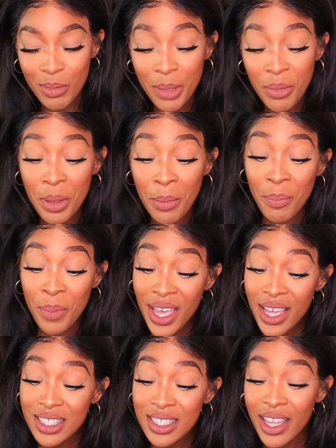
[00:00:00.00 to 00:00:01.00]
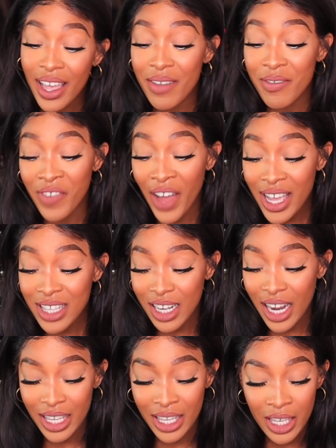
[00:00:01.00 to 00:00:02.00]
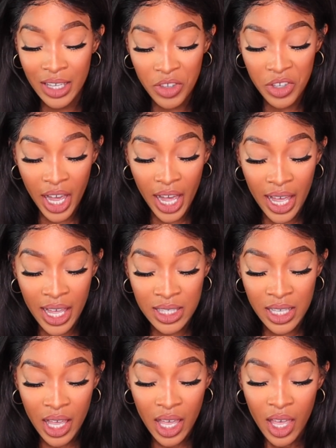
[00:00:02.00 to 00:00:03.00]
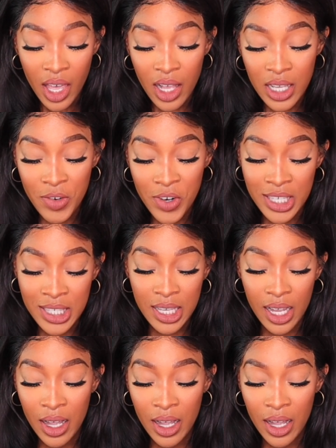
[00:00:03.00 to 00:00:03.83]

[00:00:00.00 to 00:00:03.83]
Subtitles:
some of the best advice that I can give you guys as far as